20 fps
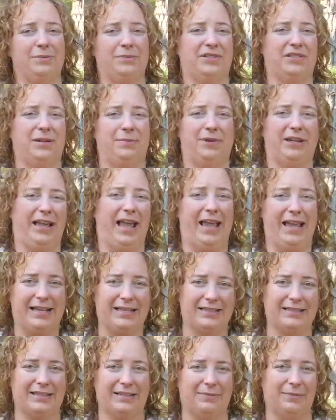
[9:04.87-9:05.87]
stomach
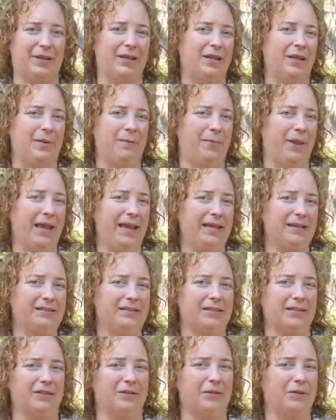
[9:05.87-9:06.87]
aches and
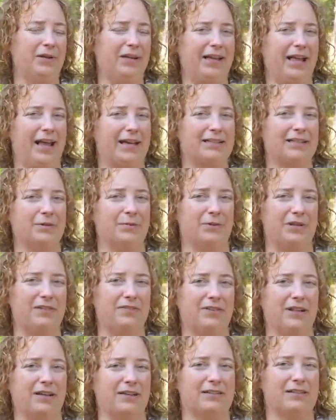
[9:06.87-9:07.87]
pains, including acid
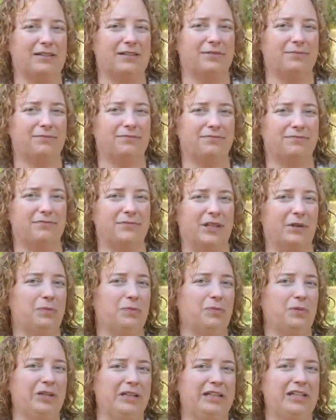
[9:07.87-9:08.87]
reflux. It
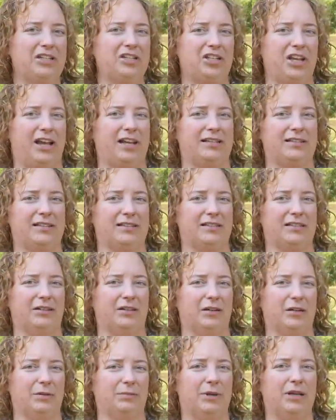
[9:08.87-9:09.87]
really shines as an
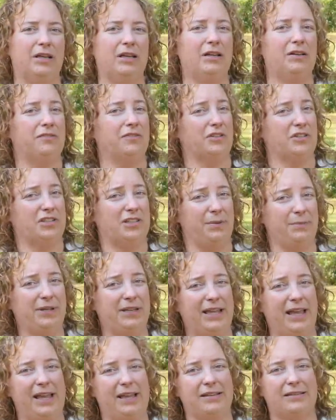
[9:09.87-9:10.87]
herb for
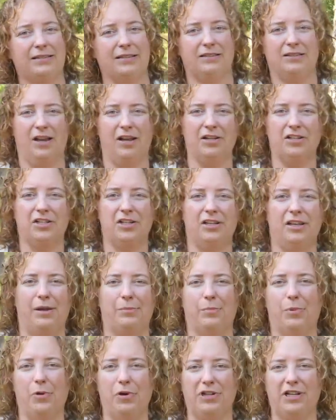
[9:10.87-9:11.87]
stomach aches, nausea,
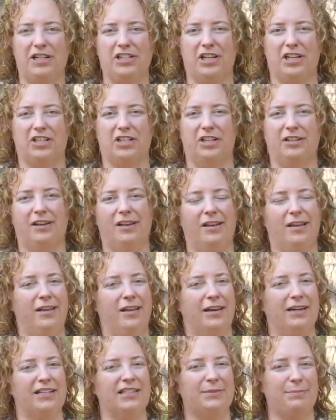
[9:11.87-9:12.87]
and poor digestion,
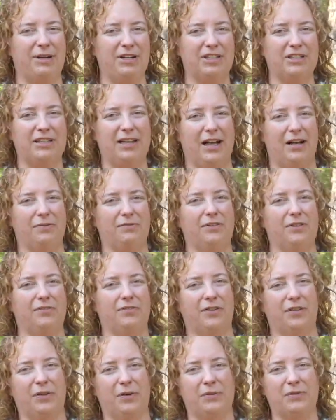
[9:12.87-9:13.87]
and especially helpful
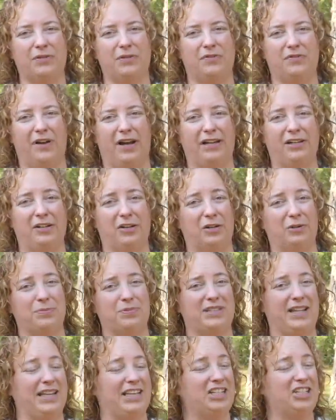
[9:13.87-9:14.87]
for those who find
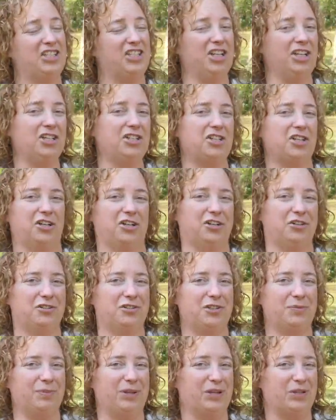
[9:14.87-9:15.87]
herbs like ginger
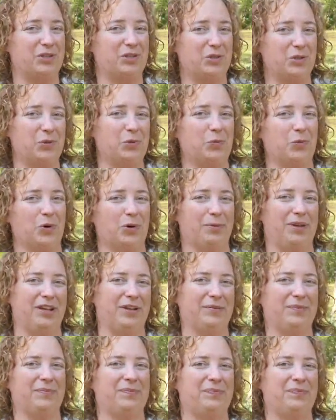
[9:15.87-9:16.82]
to be too warming.